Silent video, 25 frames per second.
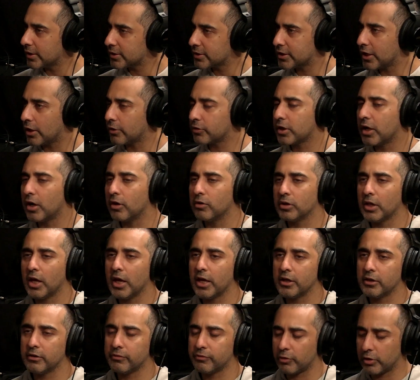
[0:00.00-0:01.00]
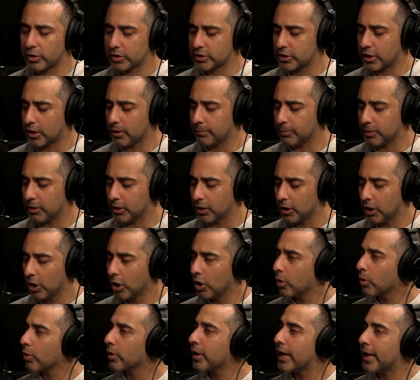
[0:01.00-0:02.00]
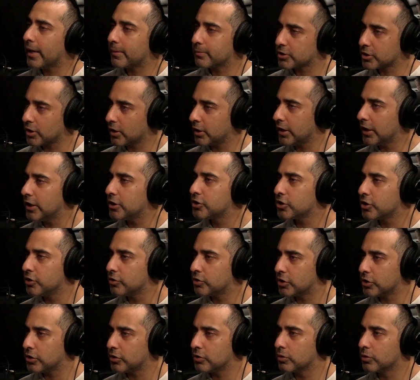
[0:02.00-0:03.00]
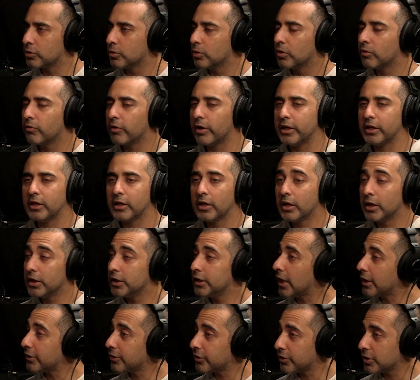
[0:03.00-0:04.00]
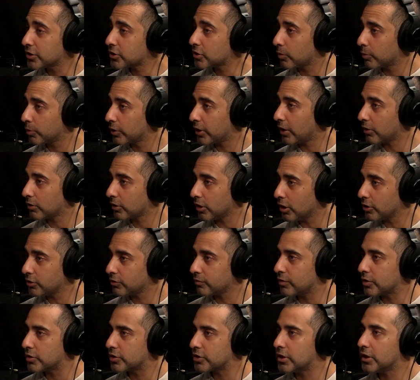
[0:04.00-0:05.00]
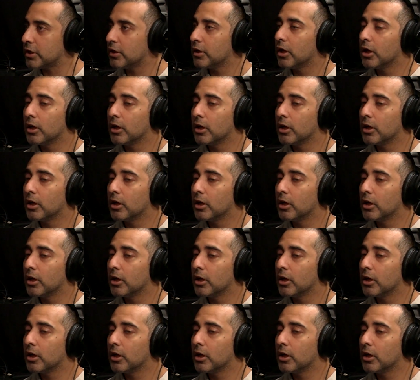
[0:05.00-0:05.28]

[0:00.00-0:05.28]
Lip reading: in South Carolina, for example, or Amazon HQ2, right? Not that these are without controversy,